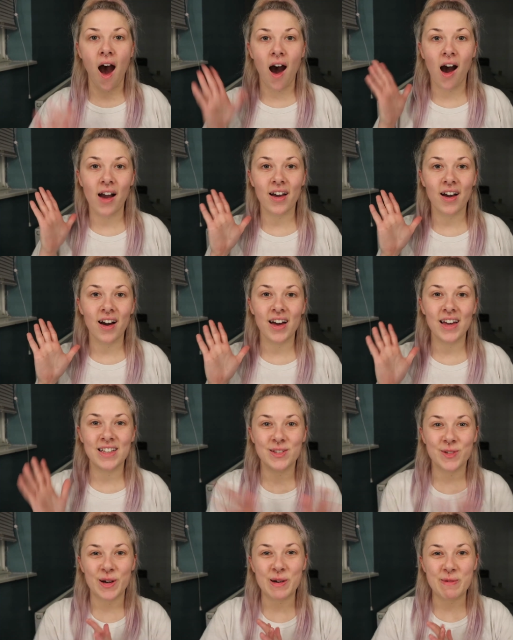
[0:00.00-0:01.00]
Hi
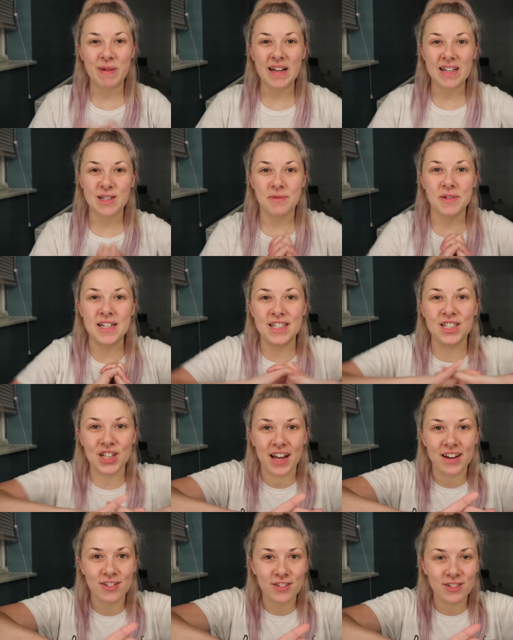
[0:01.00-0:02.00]
guys, welcome back to my
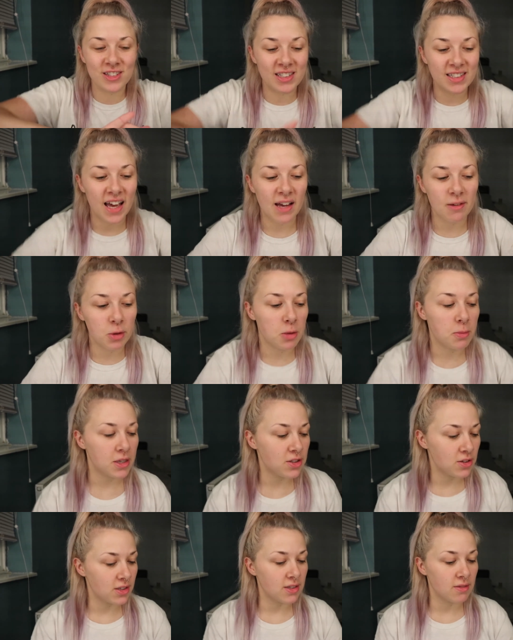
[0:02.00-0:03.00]
channel. Today I'm going to be
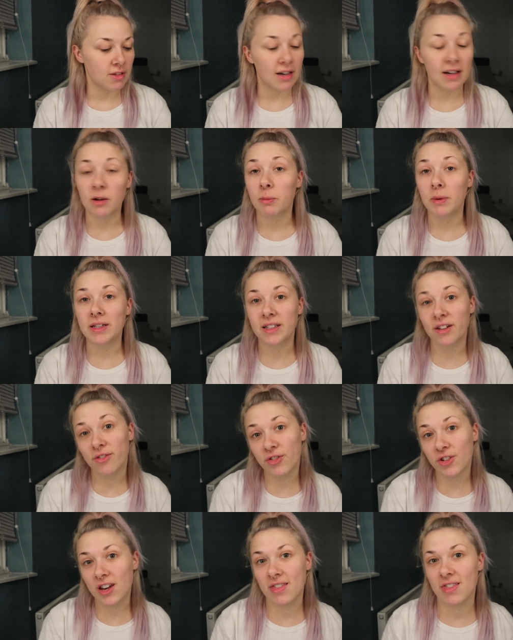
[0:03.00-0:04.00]
doing something a little bit
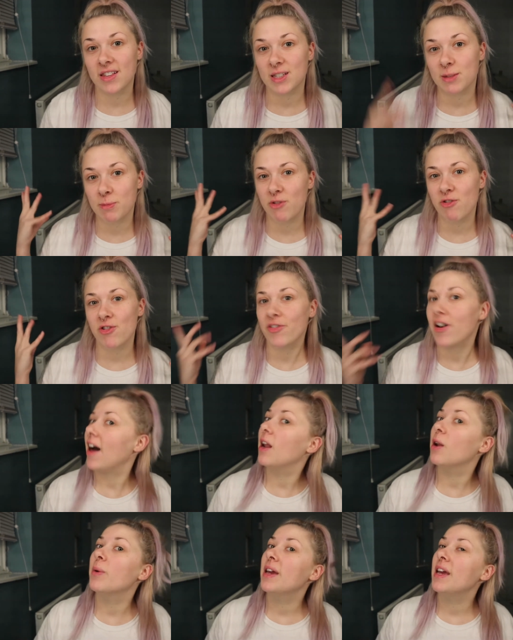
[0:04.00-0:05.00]
different in the spirit of
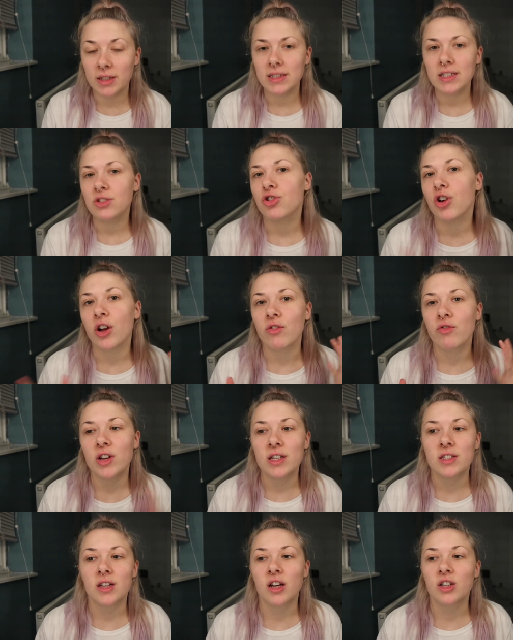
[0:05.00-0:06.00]
Halloween. I did try and
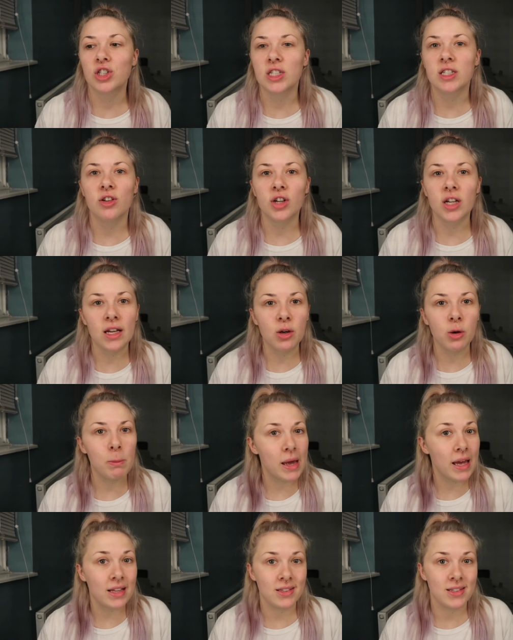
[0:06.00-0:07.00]
research this look a little
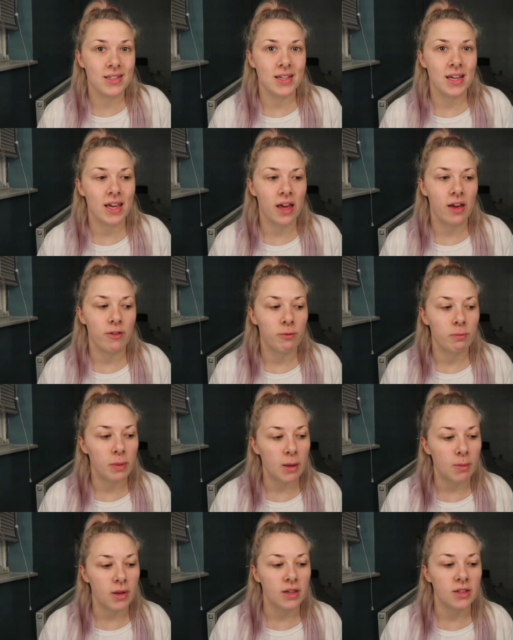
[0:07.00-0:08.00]
bit and see if
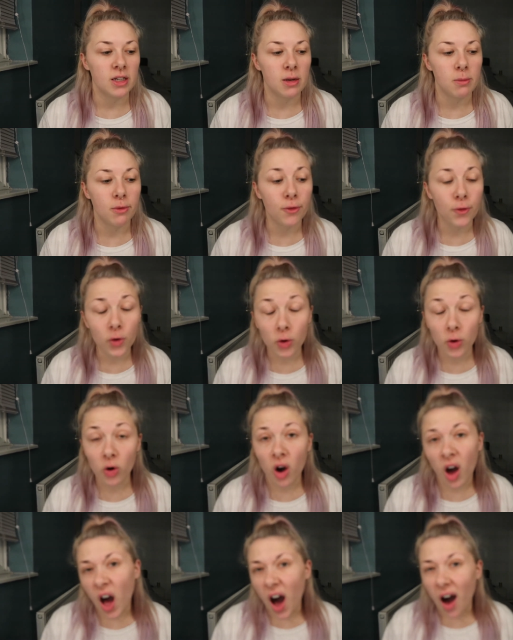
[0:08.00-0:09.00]
people had done it before.
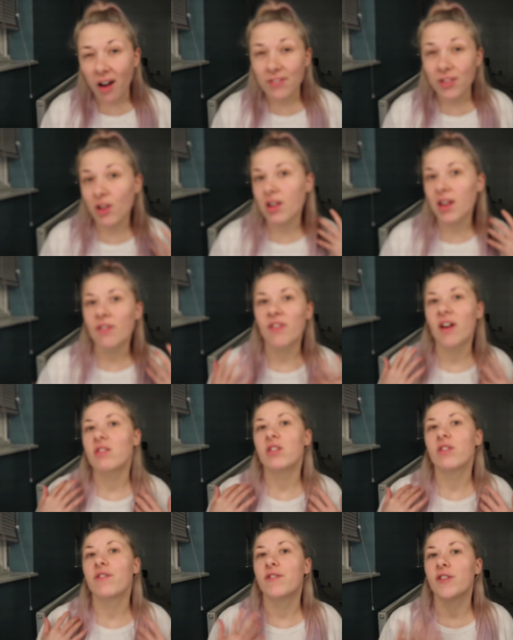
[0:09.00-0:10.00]
I've only
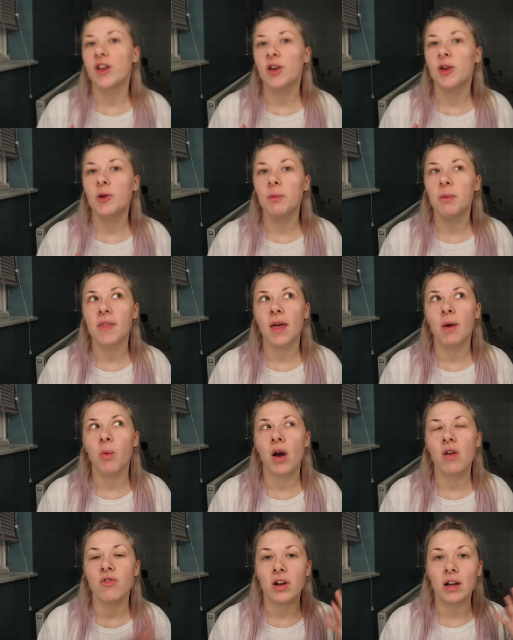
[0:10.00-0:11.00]
found a few, but they
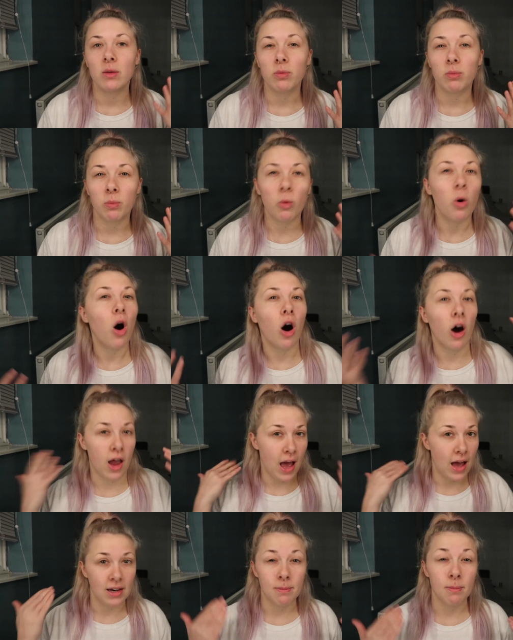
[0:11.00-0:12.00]
weren't really what I
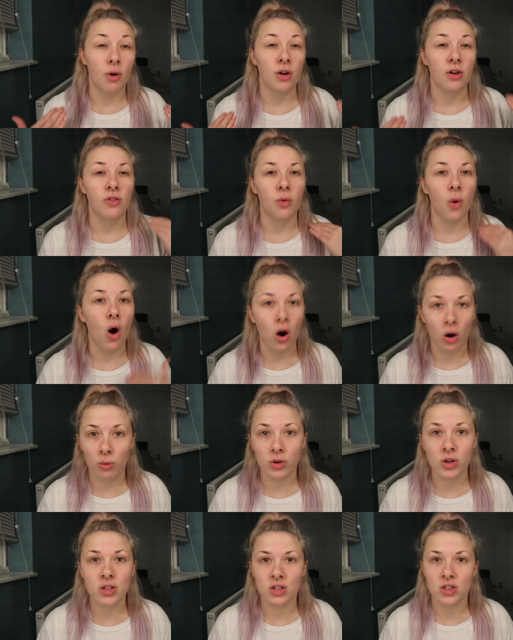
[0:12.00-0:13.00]
had in mind of what I
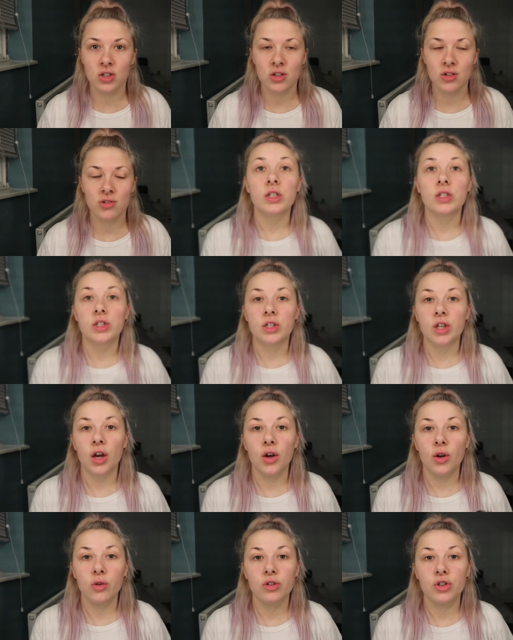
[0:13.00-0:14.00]
wanted to do.
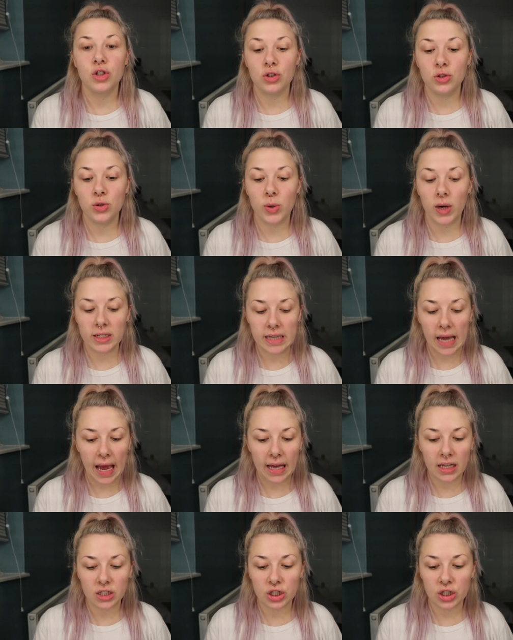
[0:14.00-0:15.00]
So to
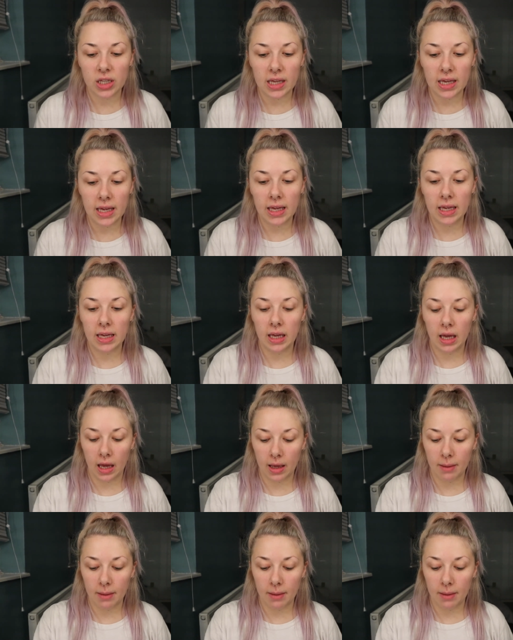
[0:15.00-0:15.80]
attach the